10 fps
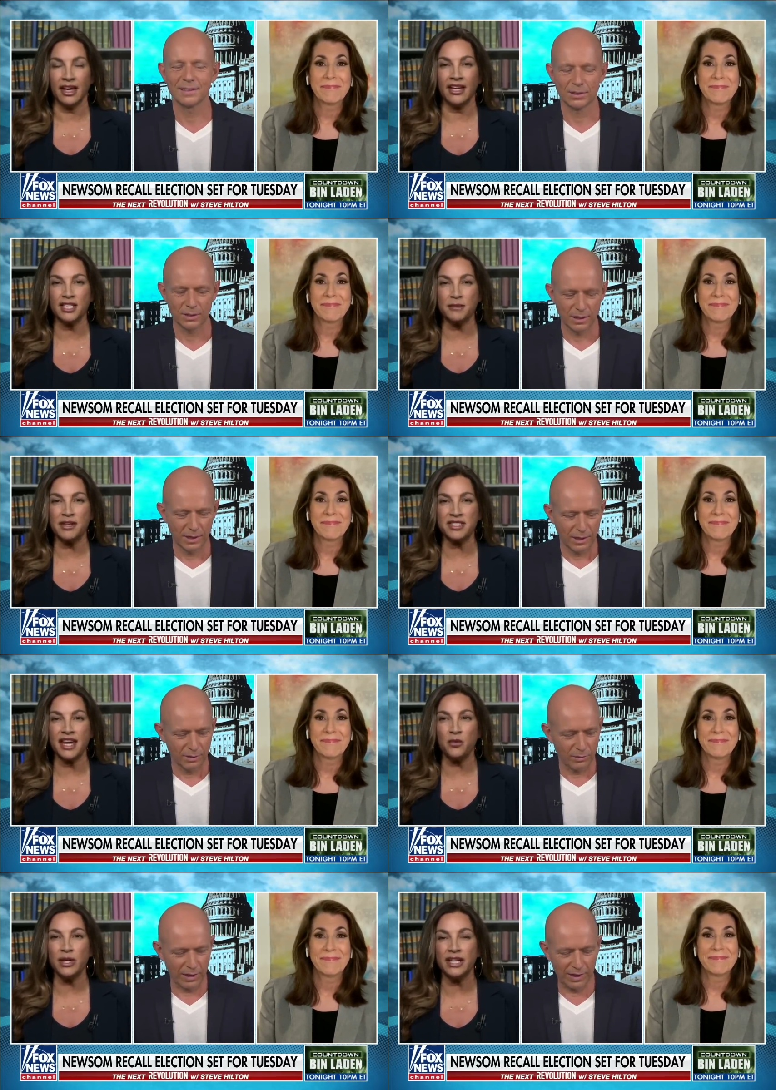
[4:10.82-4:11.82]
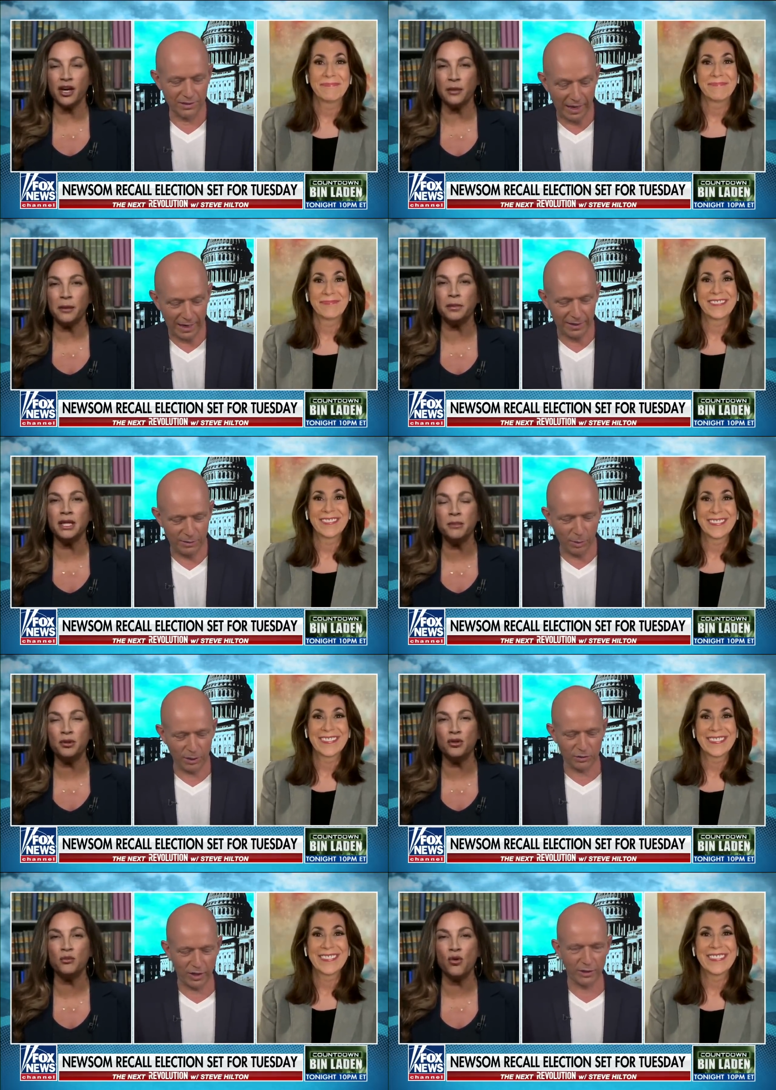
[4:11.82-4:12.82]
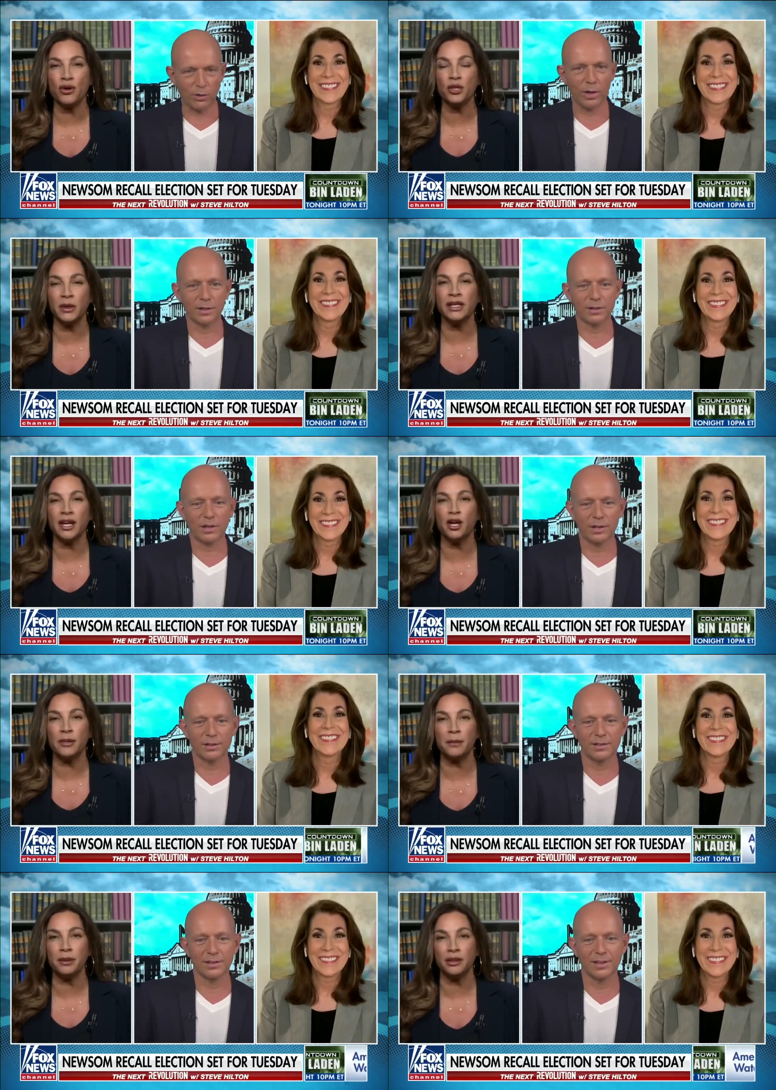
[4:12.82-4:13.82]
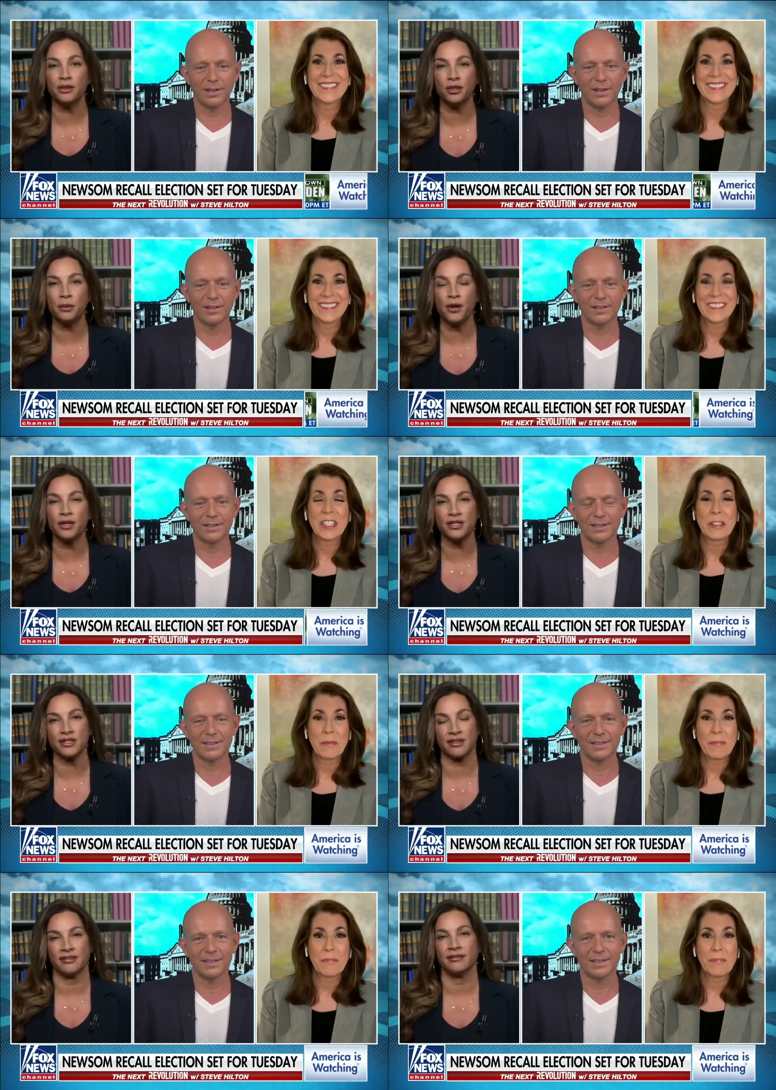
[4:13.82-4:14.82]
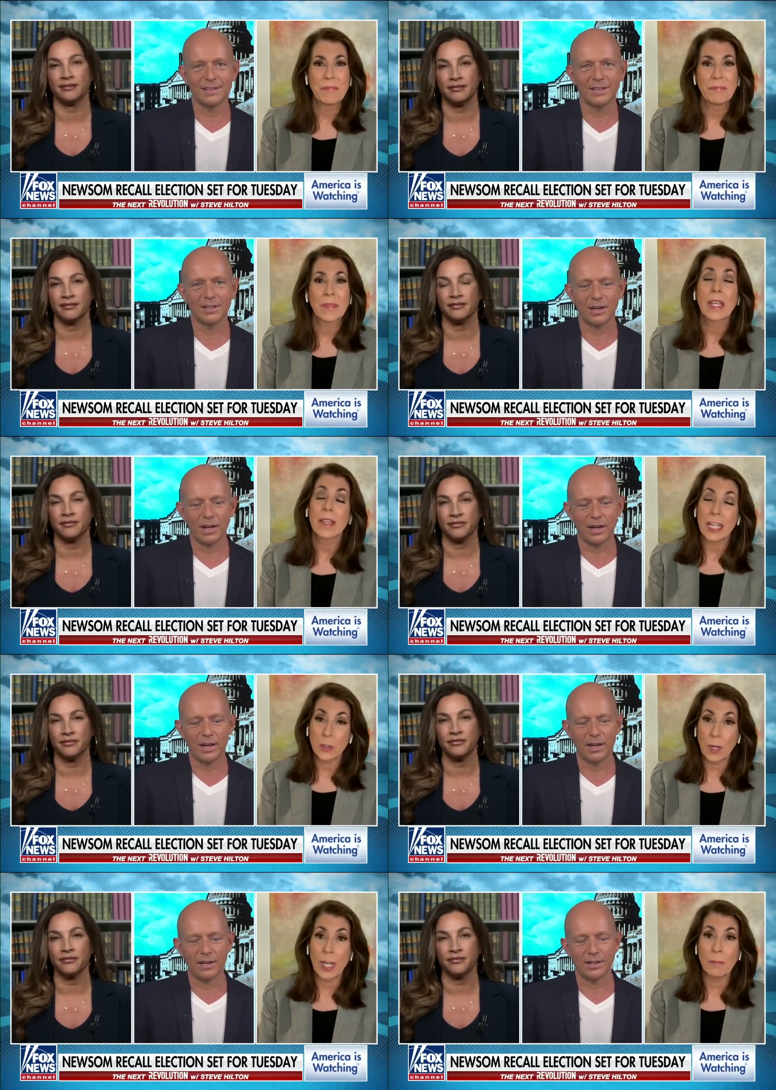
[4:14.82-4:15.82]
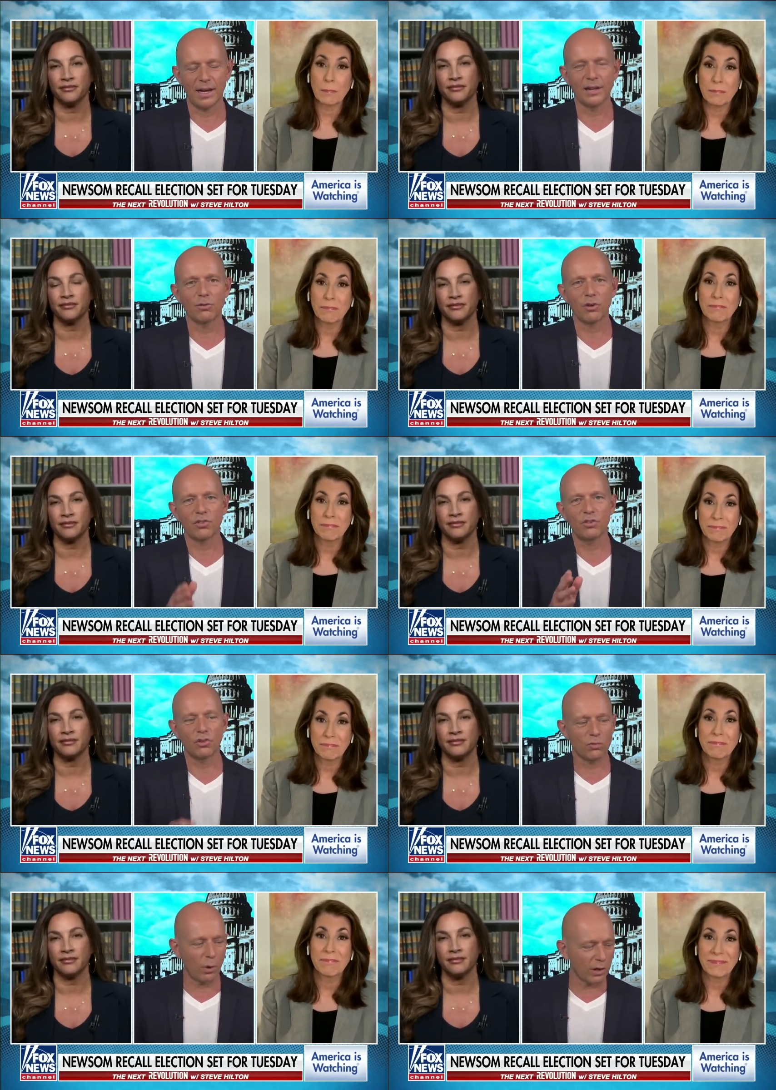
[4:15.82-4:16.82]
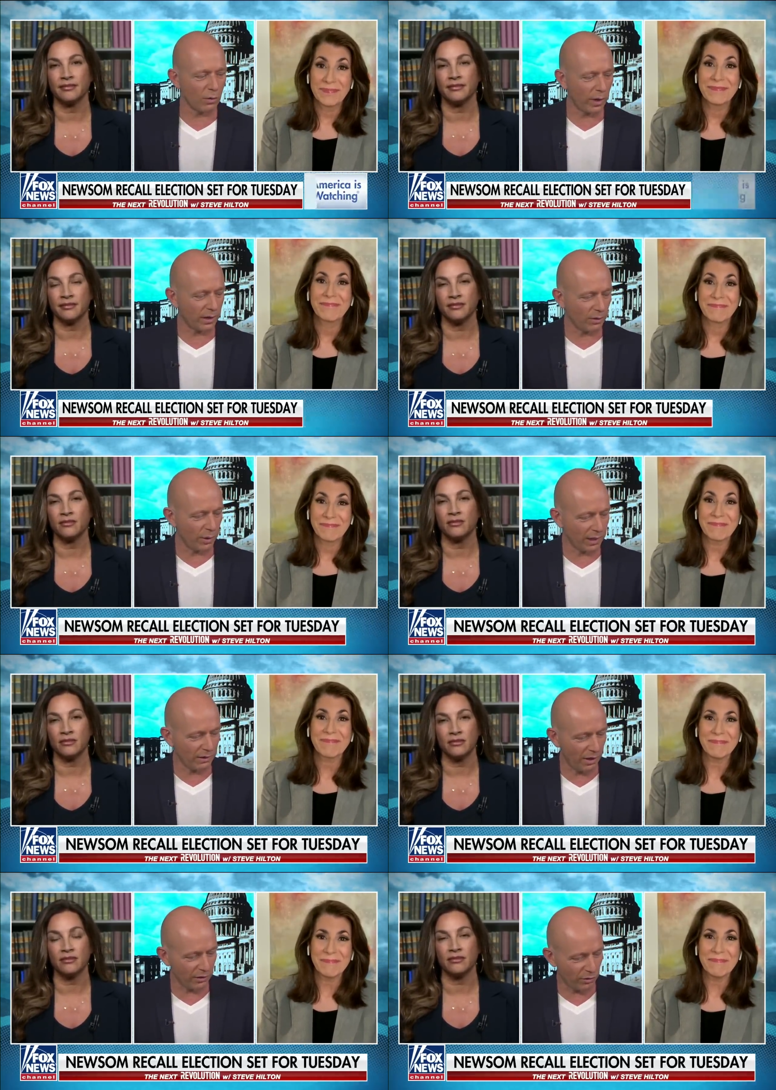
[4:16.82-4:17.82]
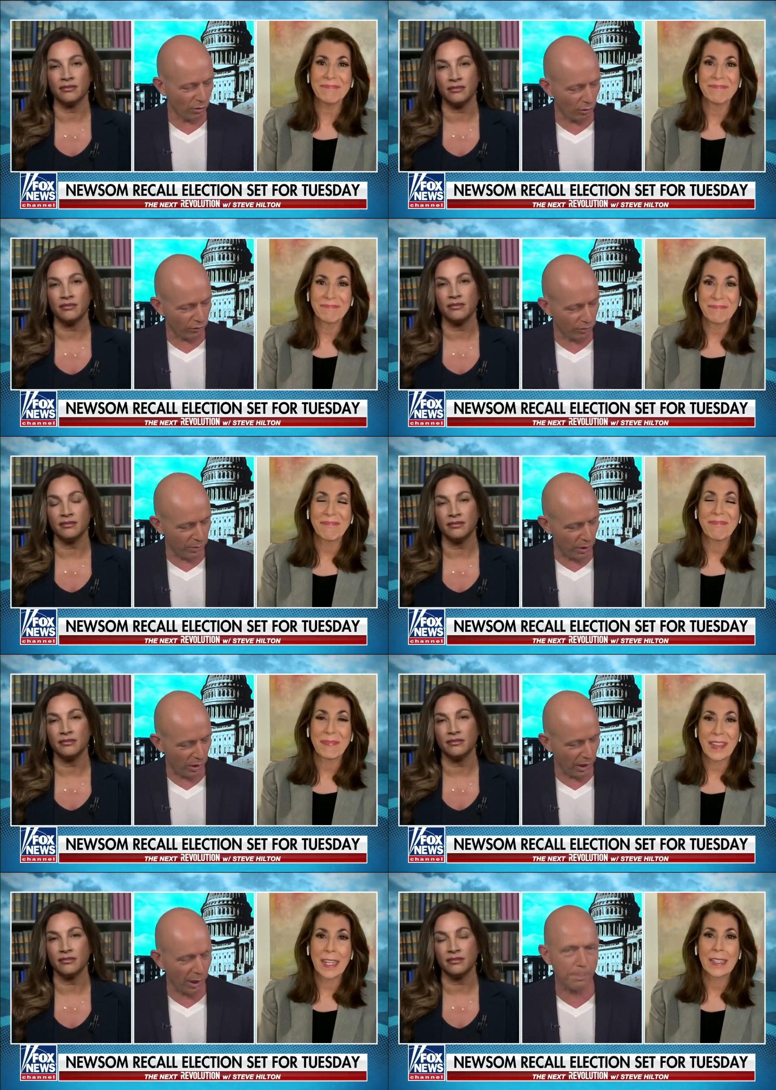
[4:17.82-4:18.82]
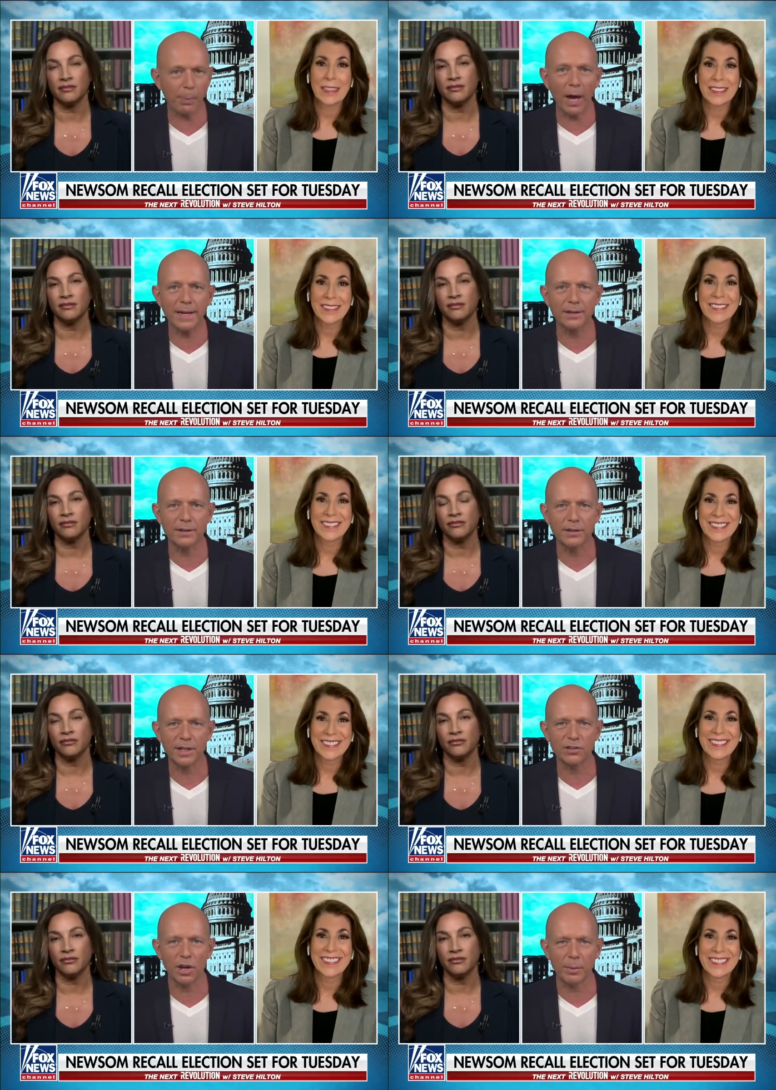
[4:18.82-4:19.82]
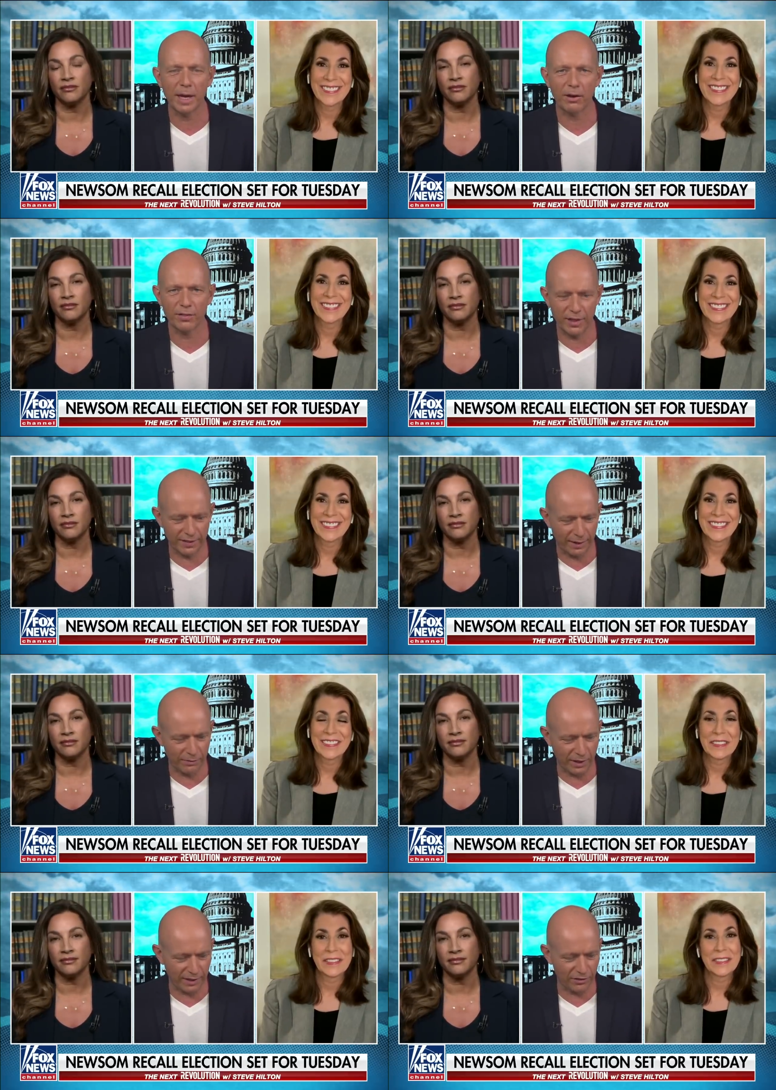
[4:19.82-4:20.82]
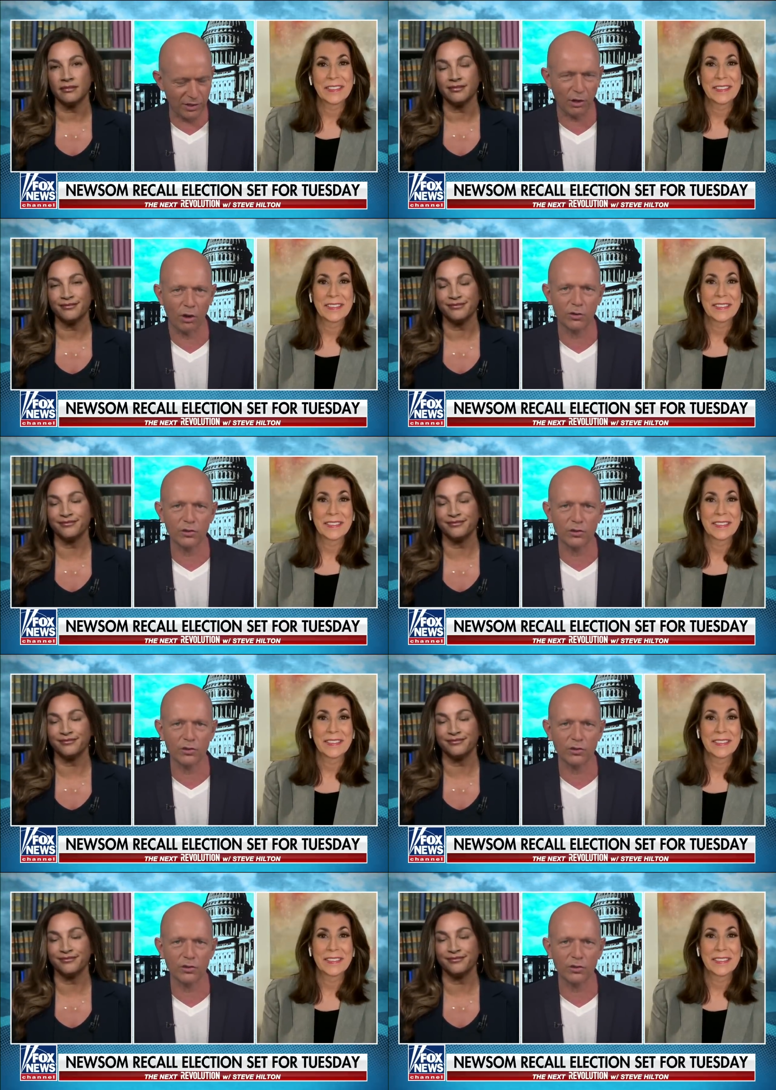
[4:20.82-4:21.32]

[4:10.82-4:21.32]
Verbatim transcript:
Speaker 1: And it's about saying we exactly. care about people well more than we care about political parties.
Speaker 2: That's right. And Kristen, just one quick, quick last thought from you. Uh, Biden is coming here. I think that that is still on